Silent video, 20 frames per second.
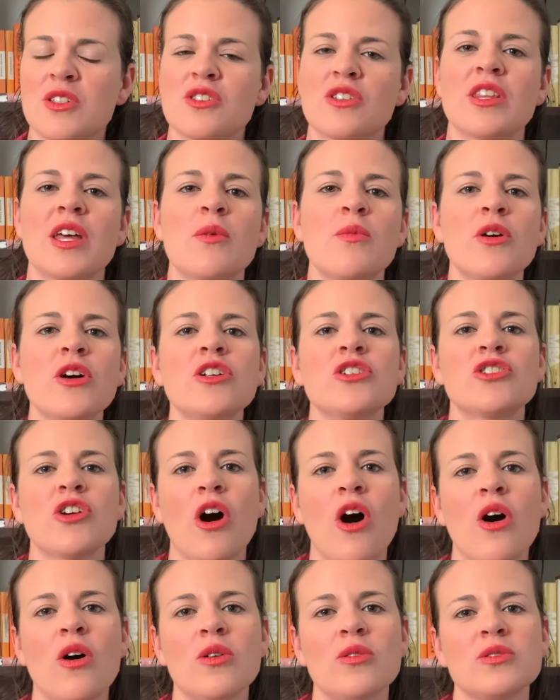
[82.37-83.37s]
So they weren't
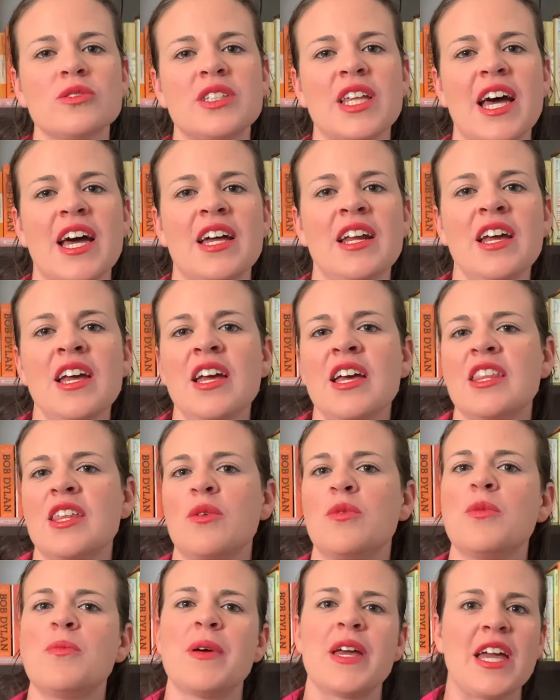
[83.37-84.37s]
told that
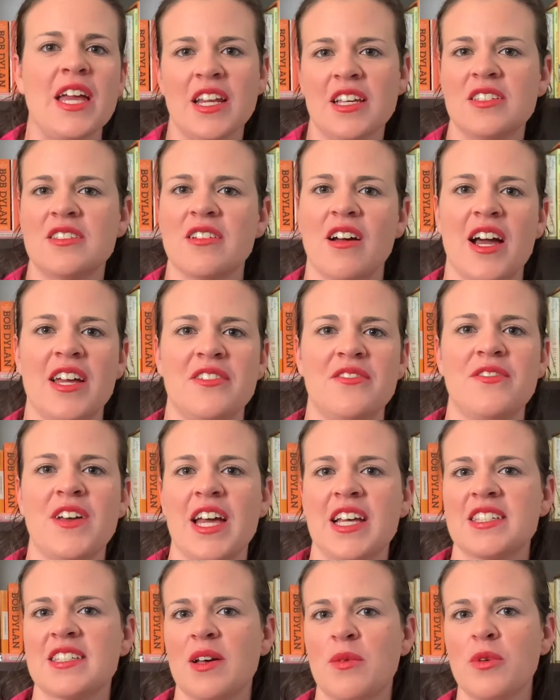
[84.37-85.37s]
there would be any side
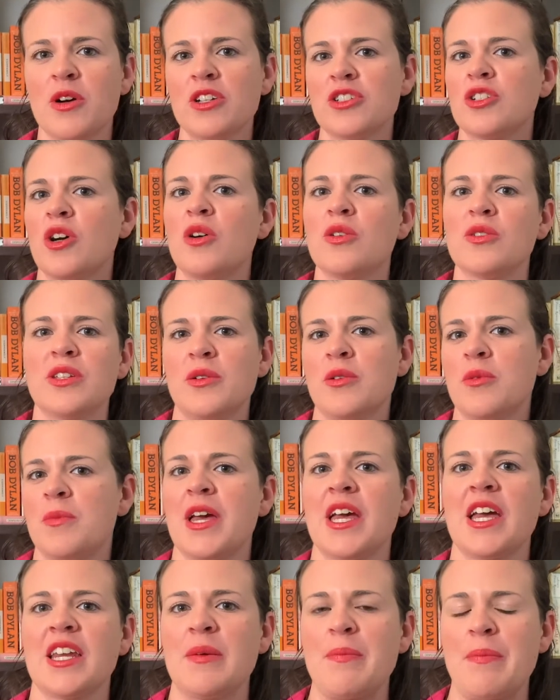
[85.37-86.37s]
effects, they weren't told there would
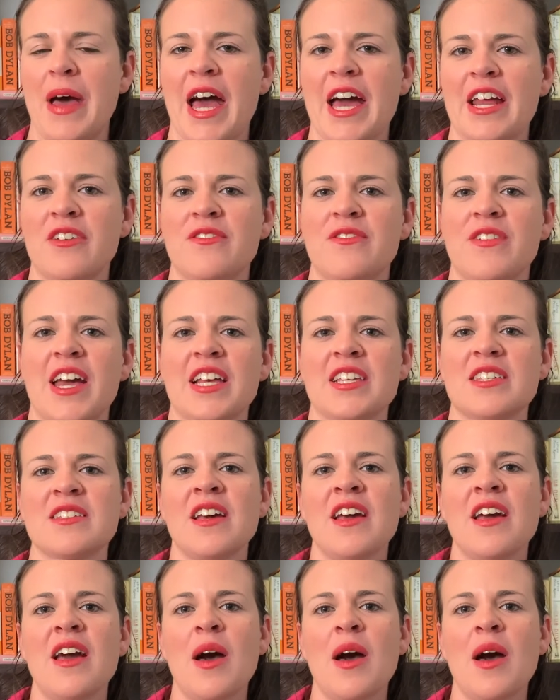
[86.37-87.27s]
be any bad effects,